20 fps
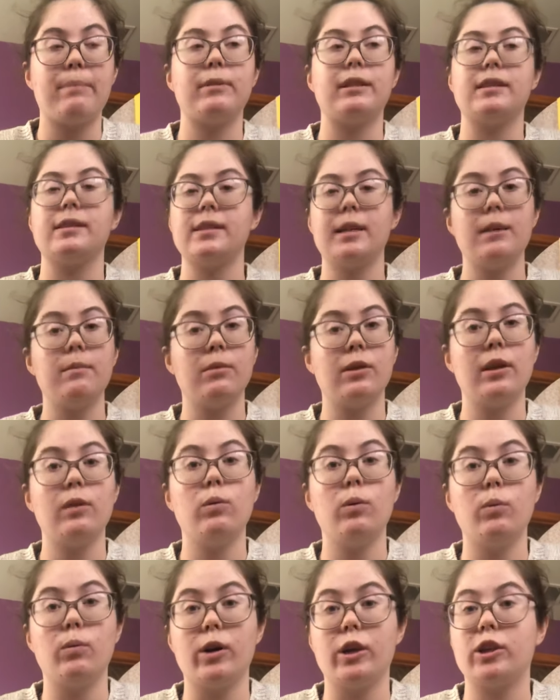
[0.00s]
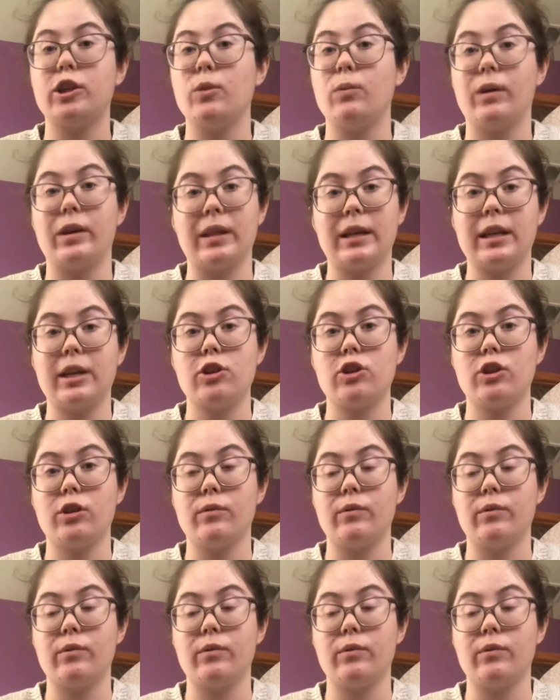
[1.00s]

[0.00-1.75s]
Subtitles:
The same thing will work. You want to get your